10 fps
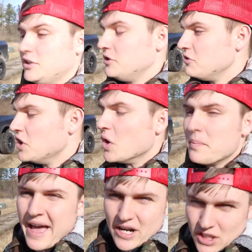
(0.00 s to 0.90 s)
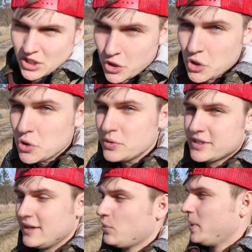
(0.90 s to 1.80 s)
to do no matter whose
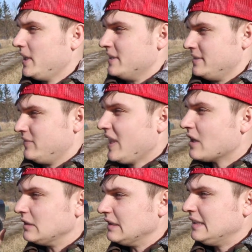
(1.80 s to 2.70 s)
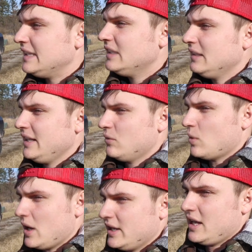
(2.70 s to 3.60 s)
giveaway it is. If they are legally
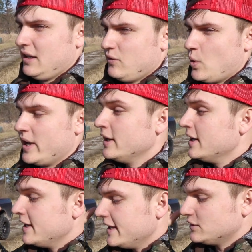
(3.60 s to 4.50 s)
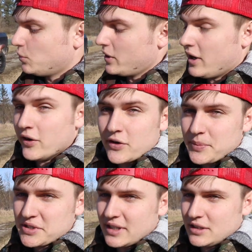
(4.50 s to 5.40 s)
running a giveaway that's
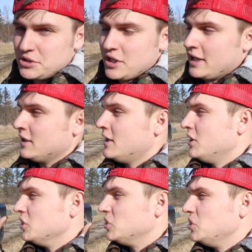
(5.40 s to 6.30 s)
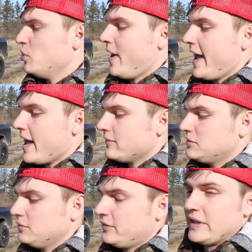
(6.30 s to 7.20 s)
100% legit, you have
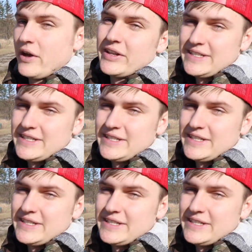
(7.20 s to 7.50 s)
to fill out a